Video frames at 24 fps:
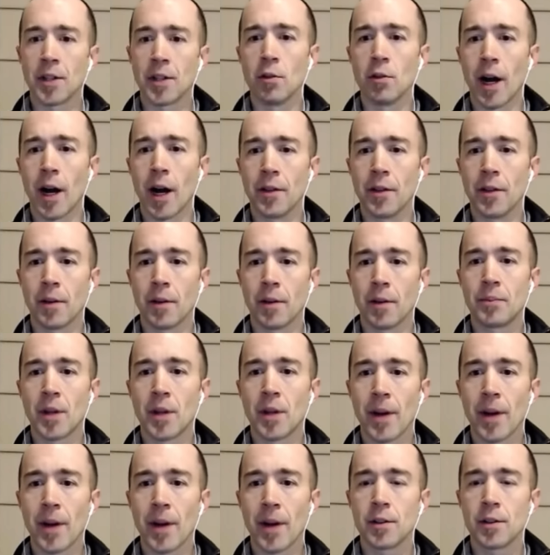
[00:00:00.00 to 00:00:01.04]
Uh, the the
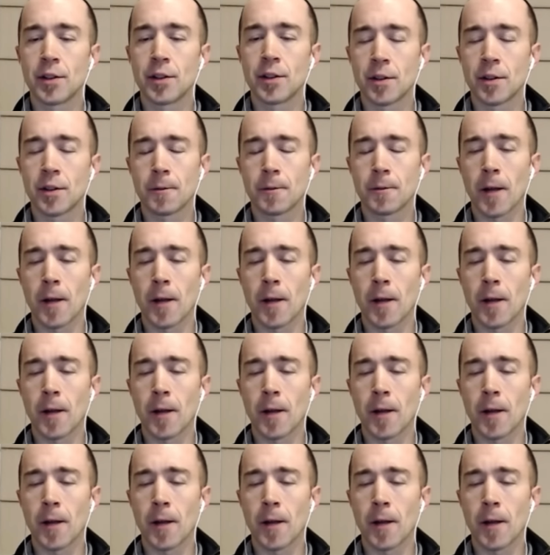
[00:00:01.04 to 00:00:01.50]
Bears